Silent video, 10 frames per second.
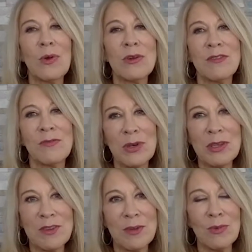words of
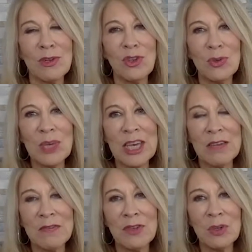wisdom would you
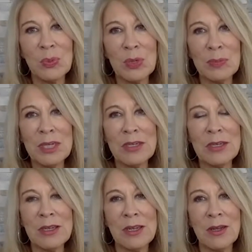give to women
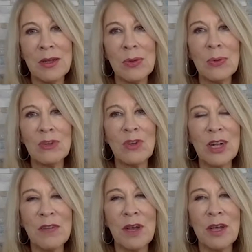who are
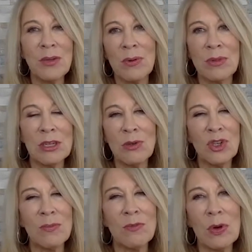trying to find their own
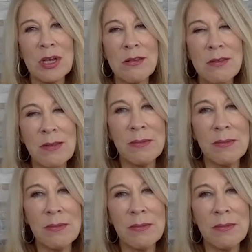leadership voice.